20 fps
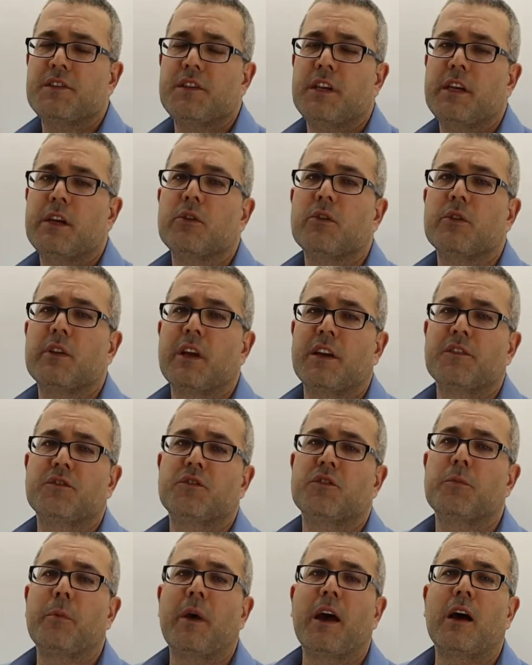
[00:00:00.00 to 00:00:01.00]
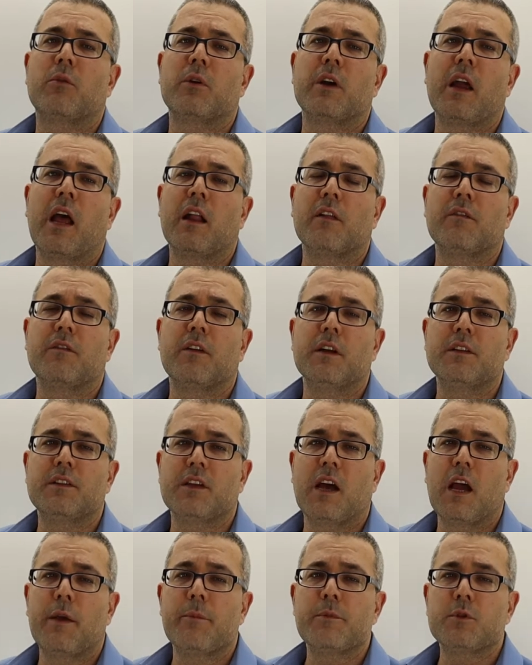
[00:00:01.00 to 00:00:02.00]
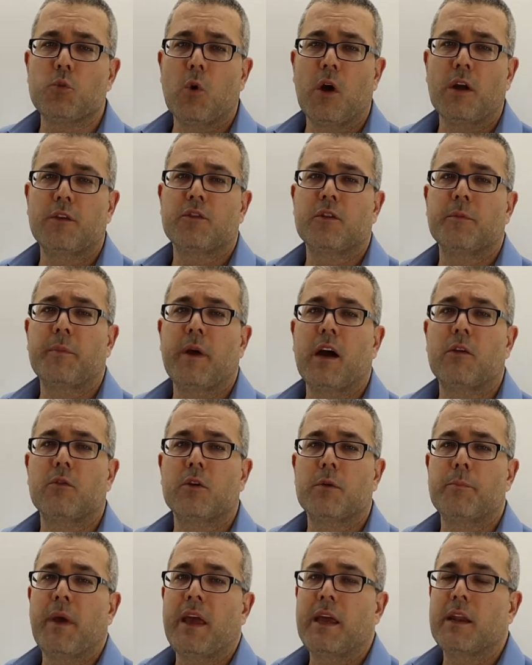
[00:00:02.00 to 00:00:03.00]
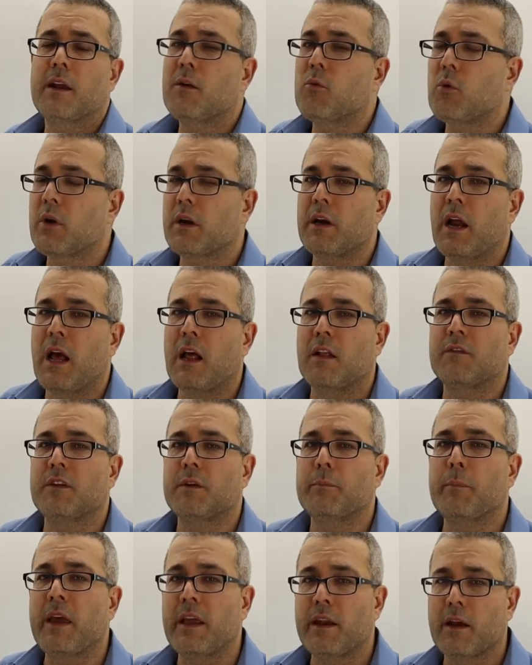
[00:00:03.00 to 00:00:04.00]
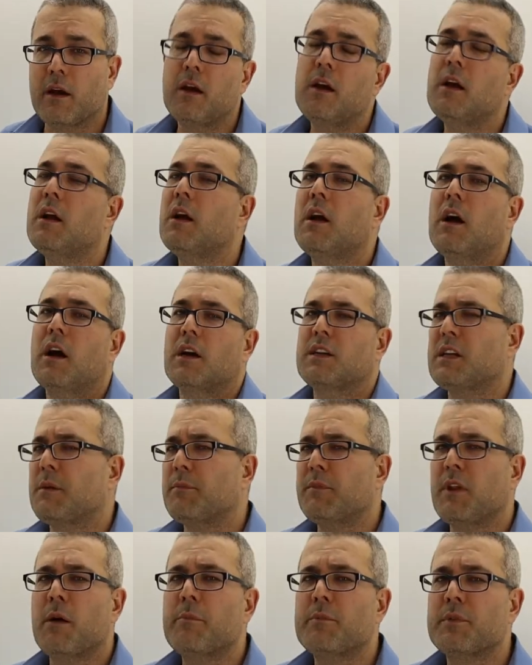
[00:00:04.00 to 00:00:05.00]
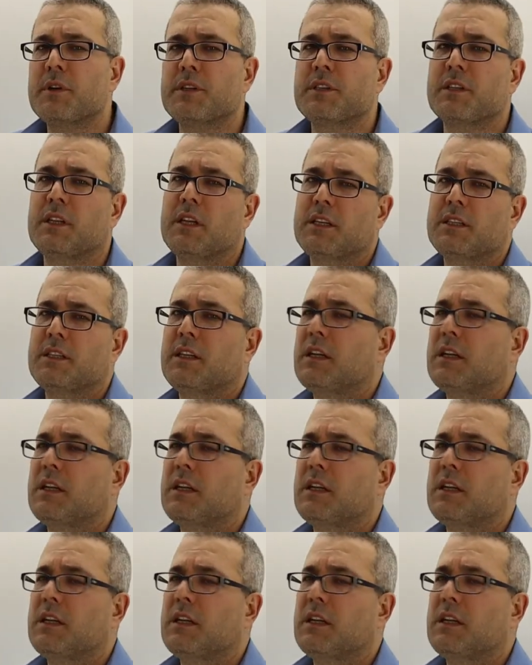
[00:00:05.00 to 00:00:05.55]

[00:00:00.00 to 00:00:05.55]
is equal to x to the power alpha times y to the power beta, where alpha and beta are some numbers less